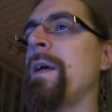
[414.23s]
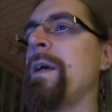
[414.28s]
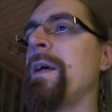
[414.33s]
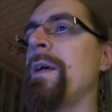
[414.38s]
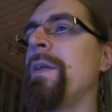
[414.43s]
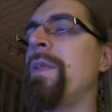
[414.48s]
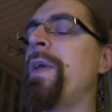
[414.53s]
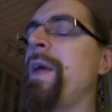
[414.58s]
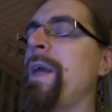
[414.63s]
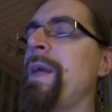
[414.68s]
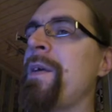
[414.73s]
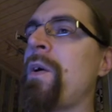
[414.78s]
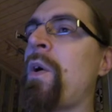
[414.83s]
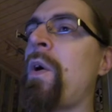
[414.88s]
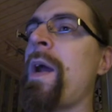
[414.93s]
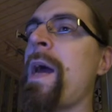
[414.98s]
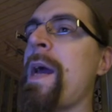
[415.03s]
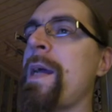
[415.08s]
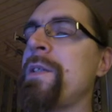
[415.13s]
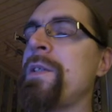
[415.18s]
they are
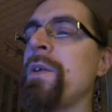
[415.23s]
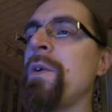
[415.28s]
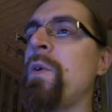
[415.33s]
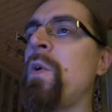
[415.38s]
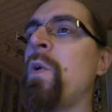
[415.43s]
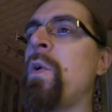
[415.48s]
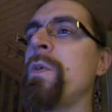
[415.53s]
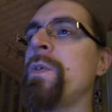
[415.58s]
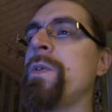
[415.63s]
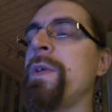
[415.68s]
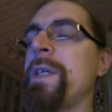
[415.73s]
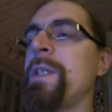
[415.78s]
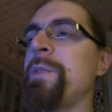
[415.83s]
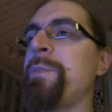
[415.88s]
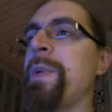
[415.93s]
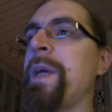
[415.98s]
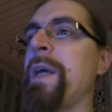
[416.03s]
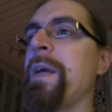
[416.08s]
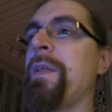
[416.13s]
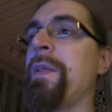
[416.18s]
actually going to
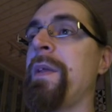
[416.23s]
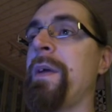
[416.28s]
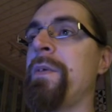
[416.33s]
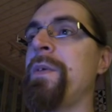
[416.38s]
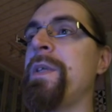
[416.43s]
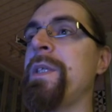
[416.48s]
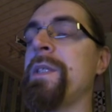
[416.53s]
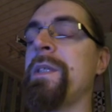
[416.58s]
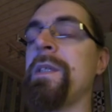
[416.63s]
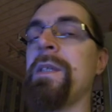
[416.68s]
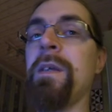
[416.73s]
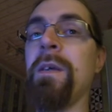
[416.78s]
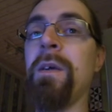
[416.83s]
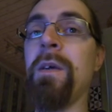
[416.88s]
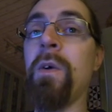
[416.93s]
expect there is